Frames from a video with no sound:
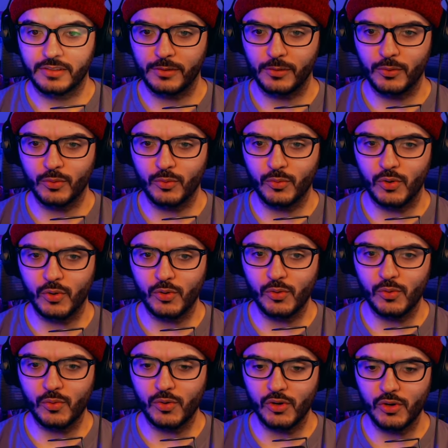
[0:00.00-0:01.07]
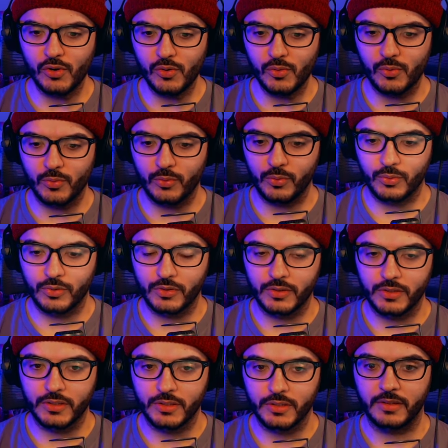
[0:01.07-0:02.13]
Oh, oh, oh.
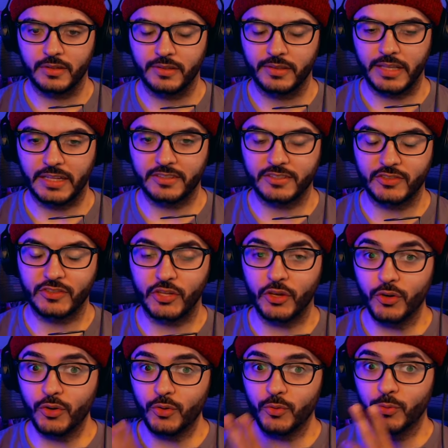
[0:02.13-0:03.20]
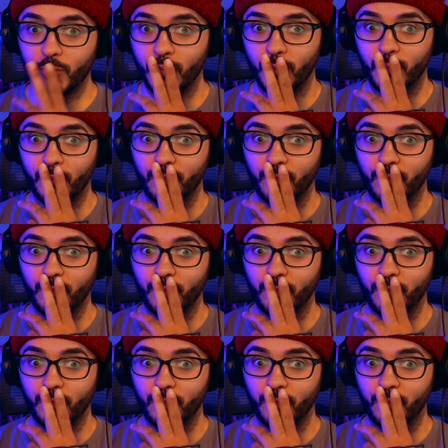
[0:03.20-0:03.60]
That's two.